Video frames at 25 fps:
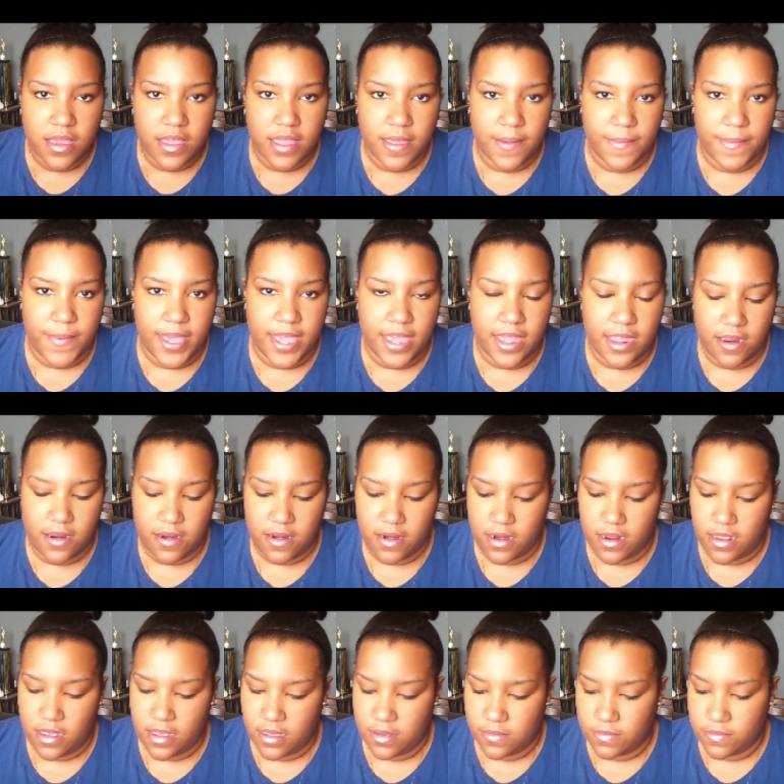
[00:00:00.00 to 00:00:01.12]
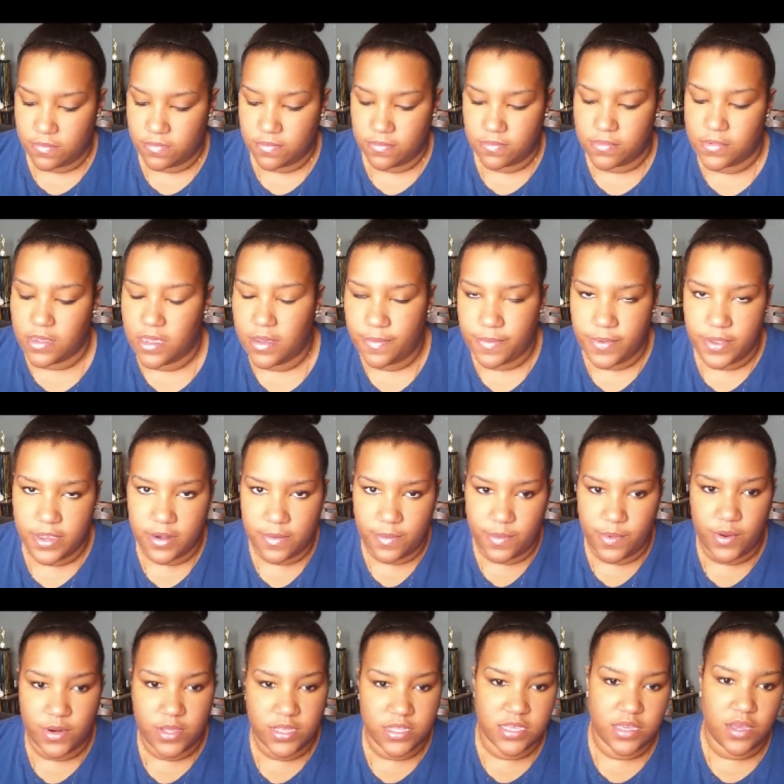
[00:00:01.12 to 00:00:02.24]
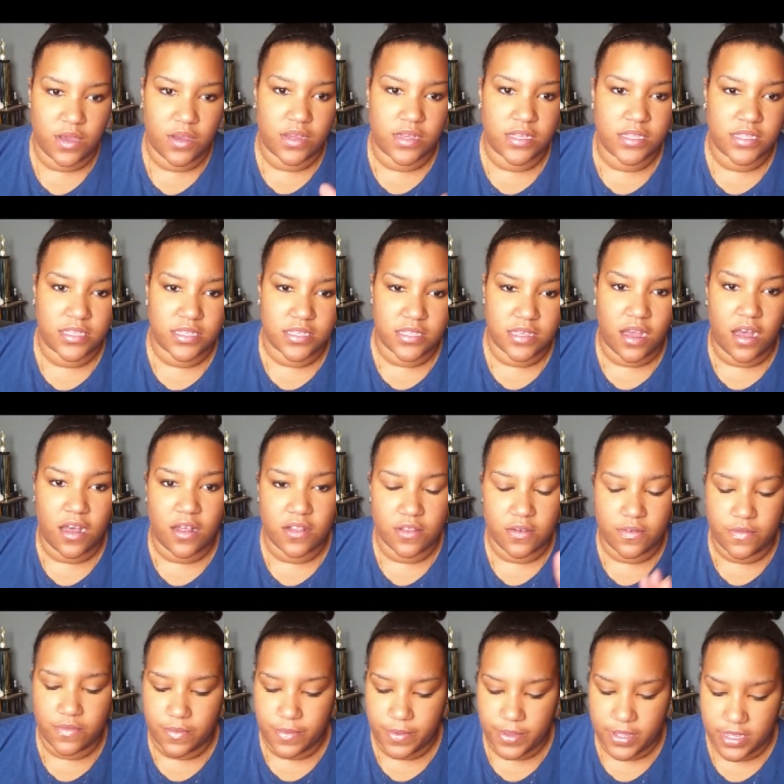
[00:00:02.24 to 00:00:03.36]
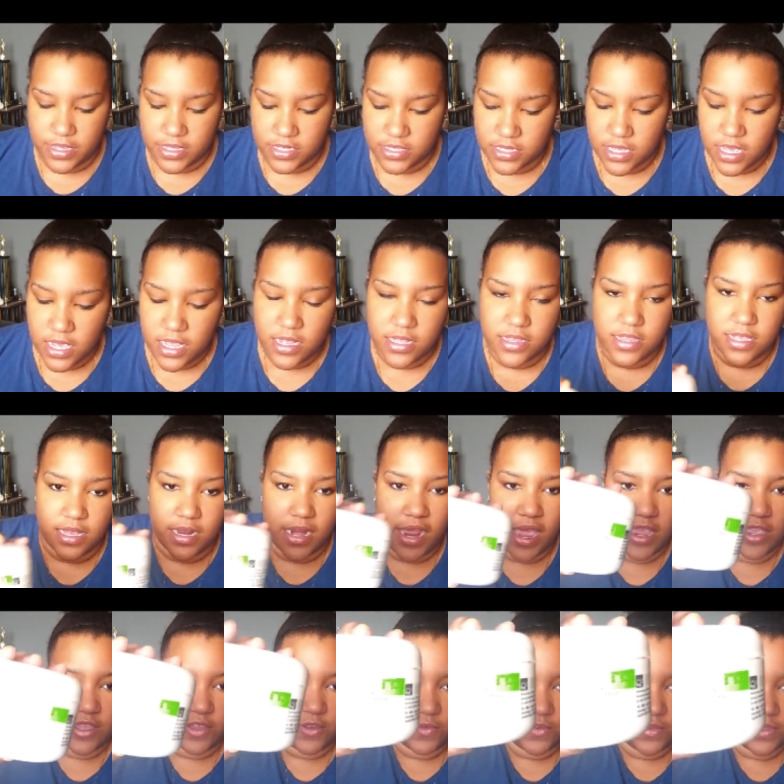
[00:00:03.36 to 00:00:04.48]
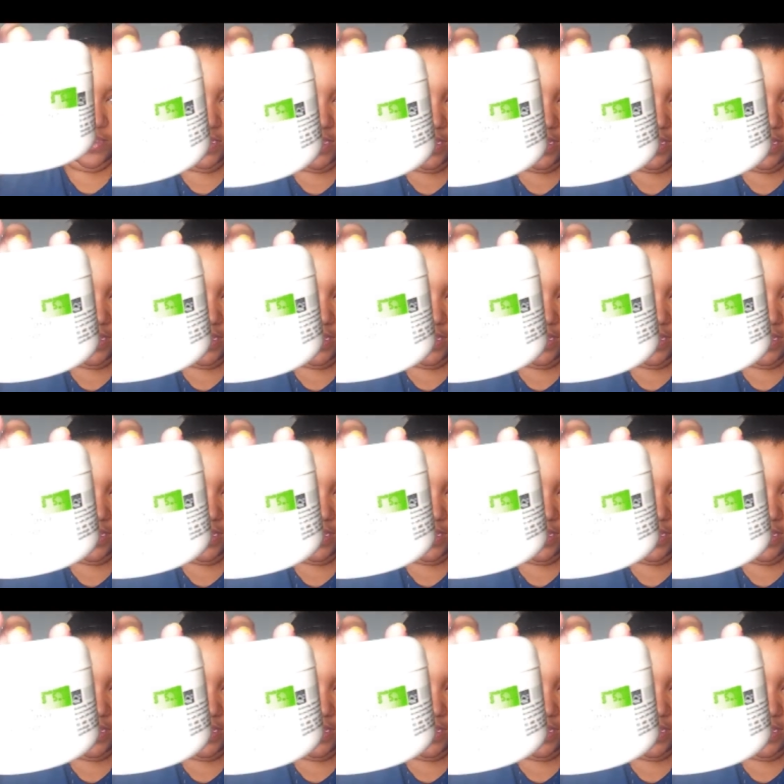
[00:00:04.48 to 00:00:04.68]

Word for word: get my hair up up in a ponytail because it's all over the place, then I use